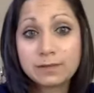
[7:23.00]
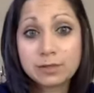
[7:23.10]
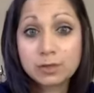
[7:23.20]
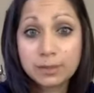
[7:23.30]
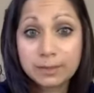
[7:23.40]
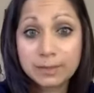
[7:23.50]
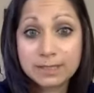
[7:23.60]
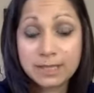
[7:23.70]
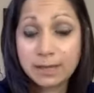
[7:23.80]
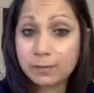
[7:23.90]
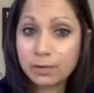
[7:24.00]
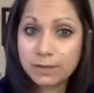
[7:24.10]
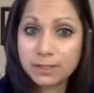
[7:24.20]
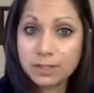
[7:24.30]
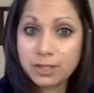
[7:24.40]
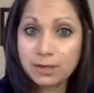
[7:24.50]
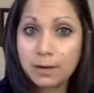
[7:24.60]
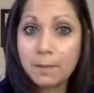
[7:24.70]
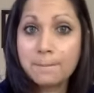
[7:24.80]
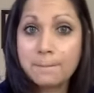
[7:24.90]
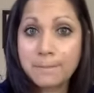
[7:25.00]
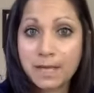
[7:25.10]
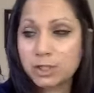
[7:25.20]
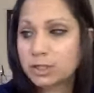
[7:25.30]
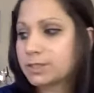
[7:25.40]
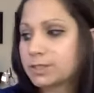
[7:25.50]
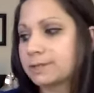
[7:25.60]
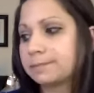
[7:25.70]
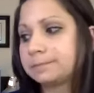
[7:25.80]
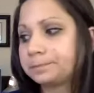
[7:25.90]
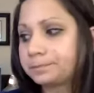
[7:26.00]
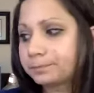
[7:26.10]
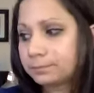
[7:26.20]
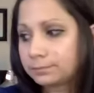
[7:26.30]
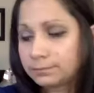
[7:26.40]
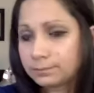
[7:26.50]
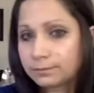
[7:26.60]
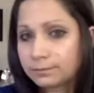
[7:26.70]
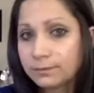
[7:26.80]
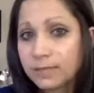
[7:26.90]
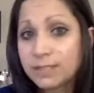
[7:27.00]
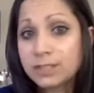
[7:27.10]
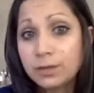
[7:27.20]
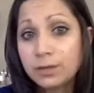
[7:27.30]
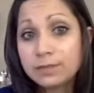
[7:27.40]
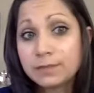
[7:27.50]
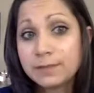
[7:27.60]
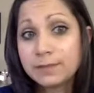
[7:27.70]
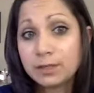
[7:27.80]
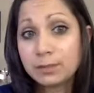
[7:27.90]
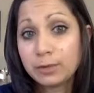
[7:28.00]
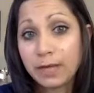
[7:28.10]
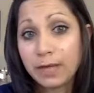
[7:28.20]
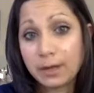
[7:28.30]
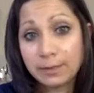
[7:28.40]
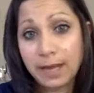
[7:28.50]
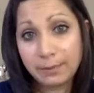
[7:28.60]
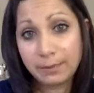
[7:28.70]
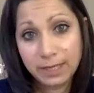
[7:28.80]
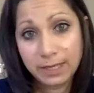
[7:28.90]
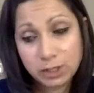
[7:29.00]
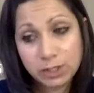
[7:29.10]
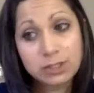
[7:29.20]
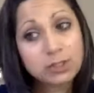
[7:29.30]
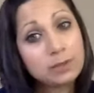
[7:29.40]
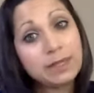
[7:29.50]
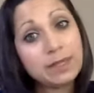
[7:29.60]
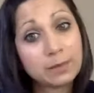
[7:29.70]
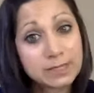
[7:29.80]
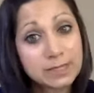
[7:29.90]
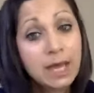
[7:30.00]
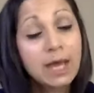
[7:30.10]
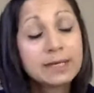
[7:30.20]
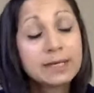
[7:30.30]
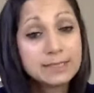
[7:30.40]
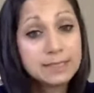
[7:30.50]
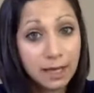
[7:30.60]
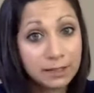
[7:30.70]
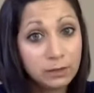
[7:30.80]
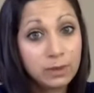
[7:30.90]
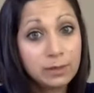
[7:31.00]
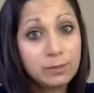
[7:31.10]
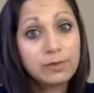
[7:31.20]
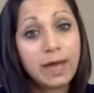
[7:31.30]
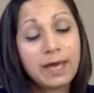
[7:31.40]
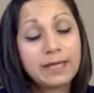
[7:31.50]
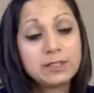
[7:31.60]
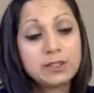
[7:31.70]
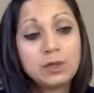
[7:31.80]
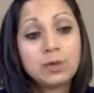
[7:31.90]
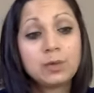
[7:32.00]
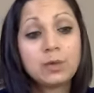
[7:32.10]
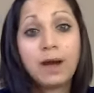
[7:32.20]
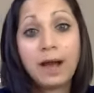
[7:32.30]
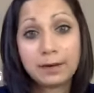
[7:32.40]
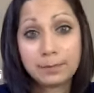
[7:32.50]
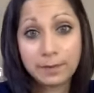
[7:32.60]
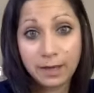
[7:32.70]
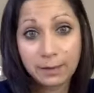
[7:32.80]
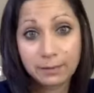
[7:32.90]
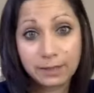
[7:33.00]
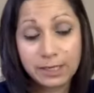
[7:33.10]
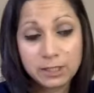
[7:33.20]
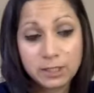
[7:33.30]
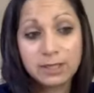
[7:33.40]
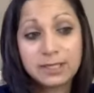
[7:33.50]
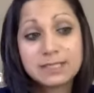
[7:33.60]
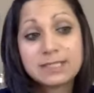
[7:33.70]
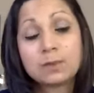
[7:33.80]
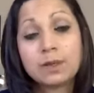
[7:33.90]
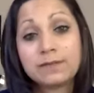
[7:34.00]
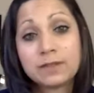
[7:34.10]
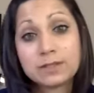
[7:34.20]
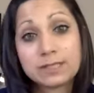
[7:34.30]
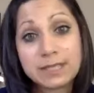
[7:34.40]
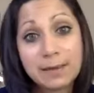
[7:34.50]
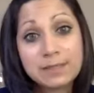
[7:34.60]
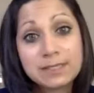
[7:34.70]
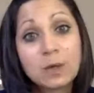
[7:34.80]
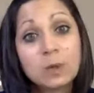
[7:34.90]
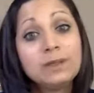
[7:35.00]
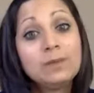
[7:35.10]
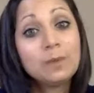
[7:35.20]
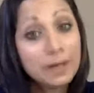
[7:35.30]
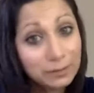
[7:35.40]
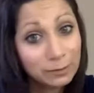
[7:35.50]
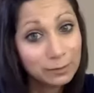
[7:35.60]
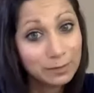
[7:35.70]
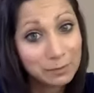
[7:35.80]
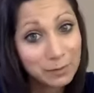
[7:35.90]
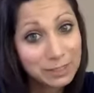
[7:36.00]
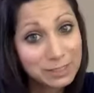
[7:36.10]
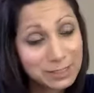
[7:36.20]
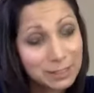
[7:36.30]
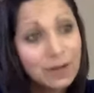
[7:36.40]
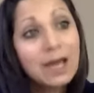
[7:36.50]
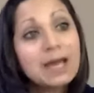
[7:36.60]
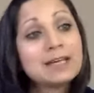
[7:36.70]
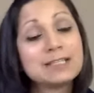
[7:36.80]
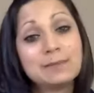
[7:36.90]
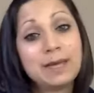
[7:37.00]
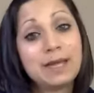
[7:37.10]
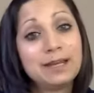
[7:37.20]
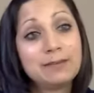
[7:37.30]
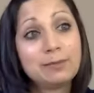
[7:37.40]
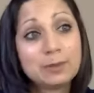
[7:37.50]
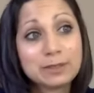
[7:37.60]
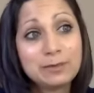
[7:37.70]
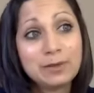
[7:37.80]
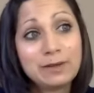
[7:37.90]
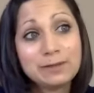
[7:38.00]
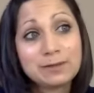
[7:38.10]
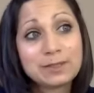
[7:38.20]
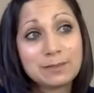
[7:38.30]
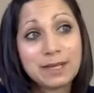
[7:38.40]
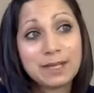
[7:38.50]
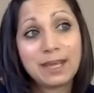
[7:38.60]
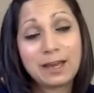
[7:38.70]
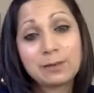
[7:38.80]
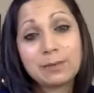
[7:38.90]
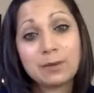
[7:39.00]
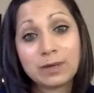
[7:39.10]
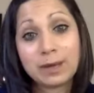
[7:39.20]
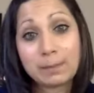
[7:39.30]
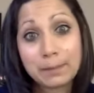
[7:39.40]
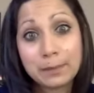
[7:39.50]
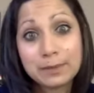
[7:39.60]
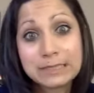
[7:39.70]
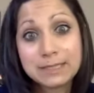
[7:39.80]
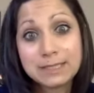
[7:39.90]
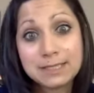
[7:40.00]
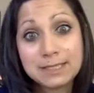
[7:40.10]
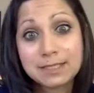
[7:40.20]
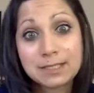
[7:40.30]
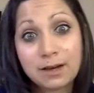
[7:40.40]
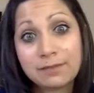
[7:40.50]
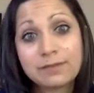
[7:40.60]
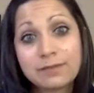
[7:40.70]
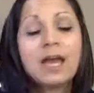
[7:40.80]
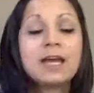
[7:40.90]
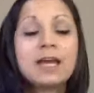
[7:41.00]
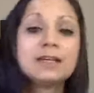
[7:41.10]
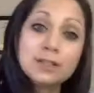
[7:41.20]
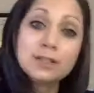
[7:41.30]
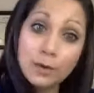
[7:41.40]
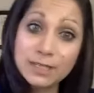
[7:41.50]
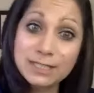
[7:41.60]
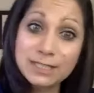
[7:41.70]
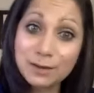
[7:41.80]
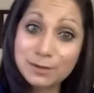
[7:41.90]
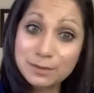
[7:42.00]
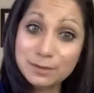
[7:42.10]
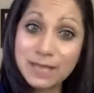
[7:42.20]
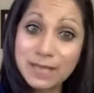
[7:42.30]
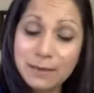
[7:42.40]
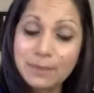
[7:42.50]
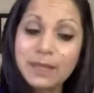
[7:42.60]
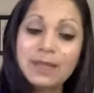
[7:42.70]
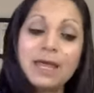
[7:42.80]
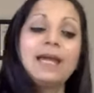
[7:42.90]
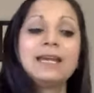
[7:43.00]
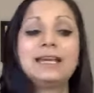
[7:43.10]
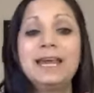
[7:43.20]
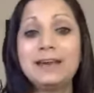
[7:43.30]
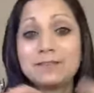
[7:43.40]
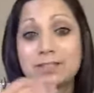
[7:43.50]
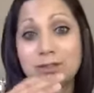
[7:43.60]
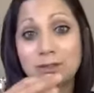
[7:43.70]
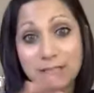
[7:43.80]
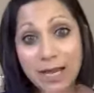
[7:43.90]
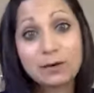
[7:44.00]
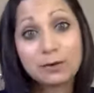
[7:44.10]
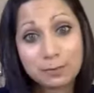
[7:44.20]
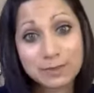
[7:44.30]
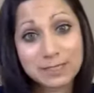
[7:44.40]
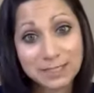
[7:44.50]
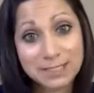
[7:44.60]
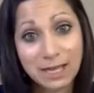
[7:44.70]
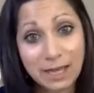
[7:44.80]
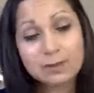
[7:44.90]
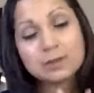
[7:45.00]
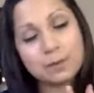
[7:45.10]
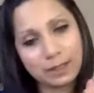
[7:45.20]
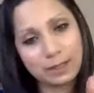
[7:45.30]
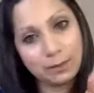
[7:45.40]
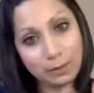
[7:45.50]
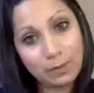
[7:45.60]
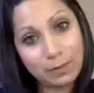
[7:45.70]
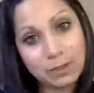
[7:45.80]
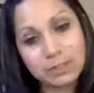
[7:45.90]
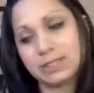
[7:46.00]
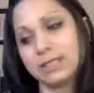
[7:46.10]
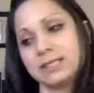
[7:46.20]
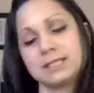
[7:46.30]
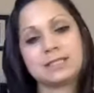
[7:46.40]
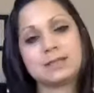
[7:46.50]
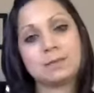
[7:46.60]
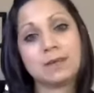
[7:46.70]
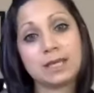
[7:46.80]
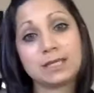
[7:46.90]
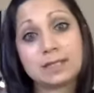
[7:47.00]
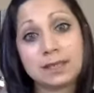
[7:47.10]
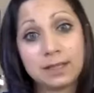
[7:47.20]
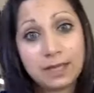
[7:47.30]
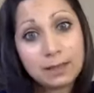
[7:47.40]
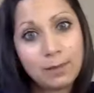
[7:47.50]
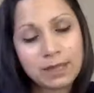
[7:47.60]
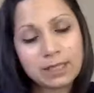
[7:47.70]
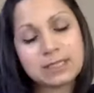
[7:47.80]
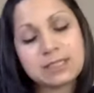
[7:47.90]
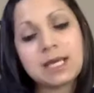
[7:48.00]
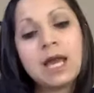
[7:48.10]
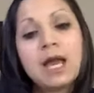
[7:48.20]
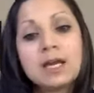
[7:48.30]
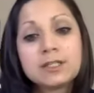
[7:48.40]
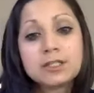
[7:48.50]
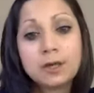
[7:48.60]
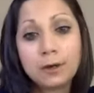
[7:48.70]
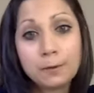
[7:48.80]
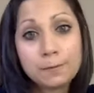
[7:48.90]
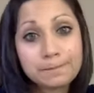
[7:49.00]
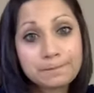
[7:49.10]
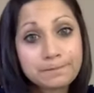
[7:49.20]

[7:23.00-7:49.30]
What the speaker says: treatments and prevention measures. So you've submitted your pre-IRB application. Assuming that was done, you can move ahead to your IRB application. This is one of those assignments that only one group member needs to submit. If multiple of you submit it, the IRB will get pretty ticked off. So this is also an assignment that in Canvas, your entire group is linked together. So really only one person needs to submit this, unlike the methods. So